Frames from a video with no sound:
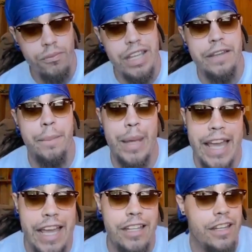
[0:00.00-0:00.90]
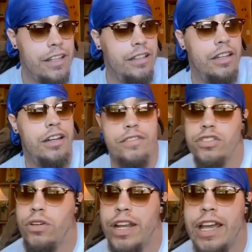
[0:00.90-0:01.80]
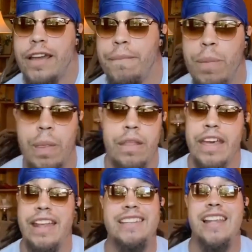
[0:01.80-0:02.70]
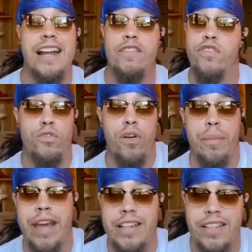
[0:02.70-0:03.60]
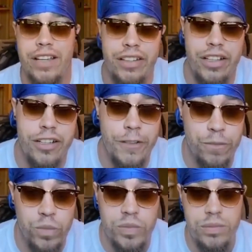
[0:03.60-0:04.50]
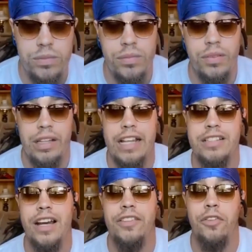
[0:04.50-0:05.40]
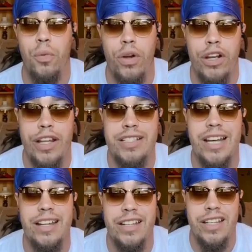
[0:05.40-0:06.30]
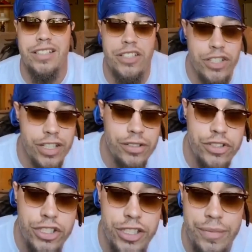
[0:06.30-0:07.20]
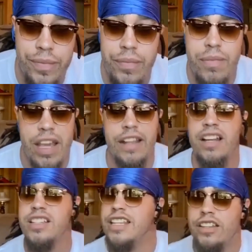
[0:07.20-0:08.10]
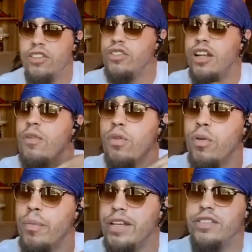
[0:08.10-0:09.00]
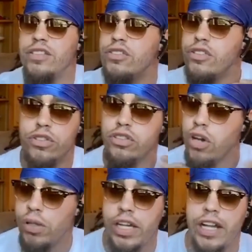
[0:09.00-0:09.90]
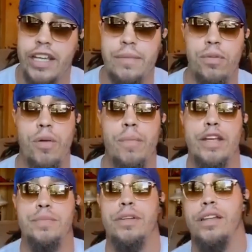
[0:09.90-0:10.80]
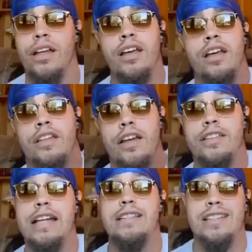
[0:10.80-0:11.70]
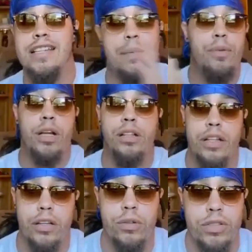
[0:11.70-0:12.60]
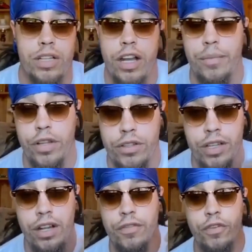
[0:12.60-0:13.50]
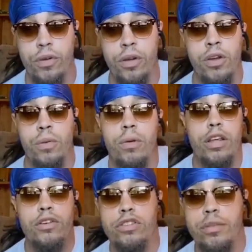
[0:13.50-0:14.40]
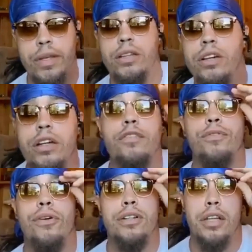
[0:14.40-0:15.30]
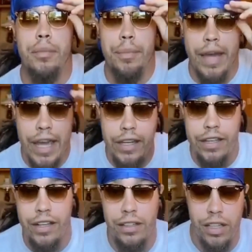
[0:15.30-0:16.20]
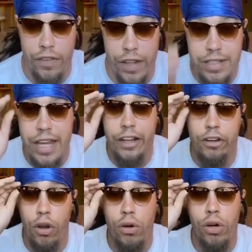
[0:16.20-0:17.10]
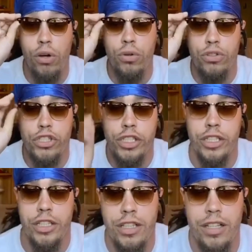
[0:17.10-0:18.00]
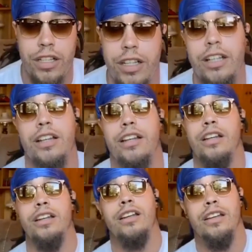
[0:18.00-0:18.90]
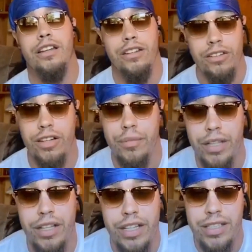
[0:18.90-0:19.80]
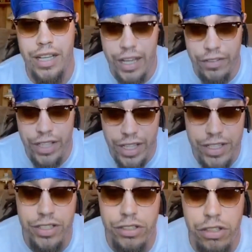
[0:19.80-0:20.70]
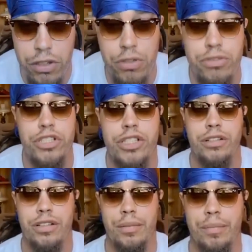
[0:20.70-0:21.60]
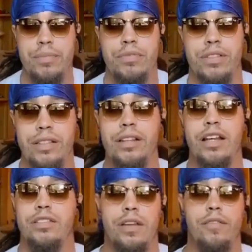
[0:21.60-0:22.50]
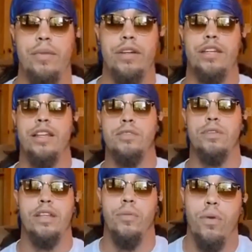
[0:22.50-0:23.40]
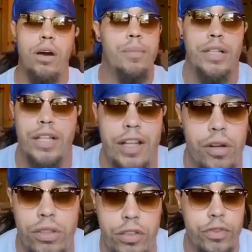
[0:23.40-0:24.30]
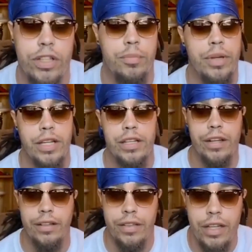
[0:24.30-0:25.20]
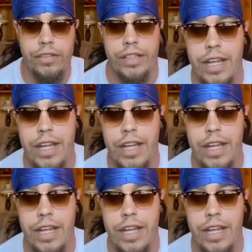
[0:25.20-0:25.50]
Companionate love. So it's not even romantic love. That's not the word. That's that Disney Channel shit. And not saying that there's not romance. You totally got to keep romance. But that's a separate clinical term. The term for what you should be looking for is companionate love. That's that grow old shit. You know what I mean? That's to have kids and grow old shit. People, everybody says that's what they want, but then they don't look for companionate love.